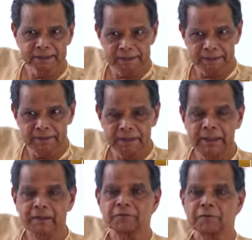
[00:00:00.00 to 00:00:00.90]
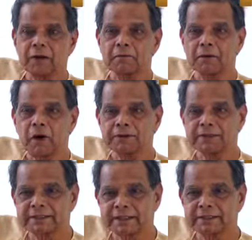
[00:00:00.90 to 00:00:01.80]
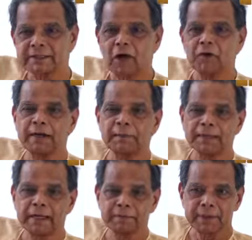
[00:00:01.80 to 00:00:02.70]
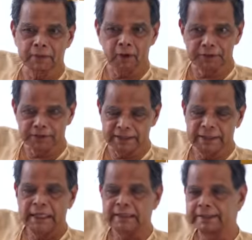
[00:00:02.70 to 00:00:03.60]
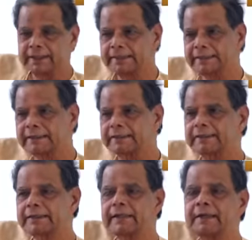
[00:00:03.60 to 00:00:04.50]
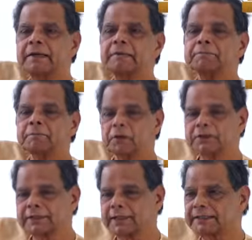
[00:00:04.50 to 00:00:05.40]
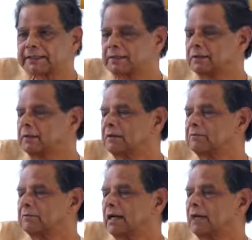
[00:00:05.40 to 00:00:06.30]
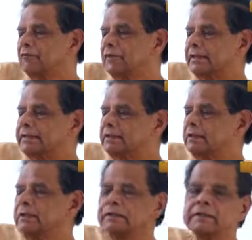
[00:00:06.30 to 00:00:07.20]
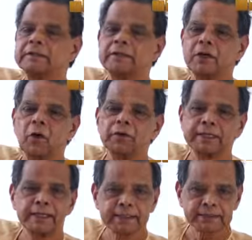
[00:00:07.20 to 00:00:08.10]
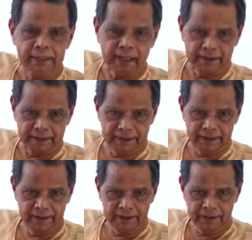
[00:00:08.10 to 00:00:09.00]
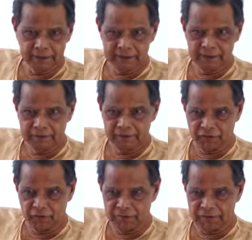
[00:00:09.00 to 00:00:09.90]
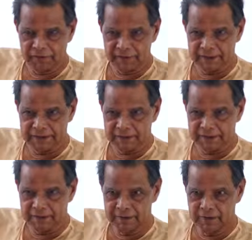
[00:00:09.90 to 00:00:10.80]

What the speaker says: misery, from consciousness, how it became unconscious. This is the process by which the whole thing has started. The four powers,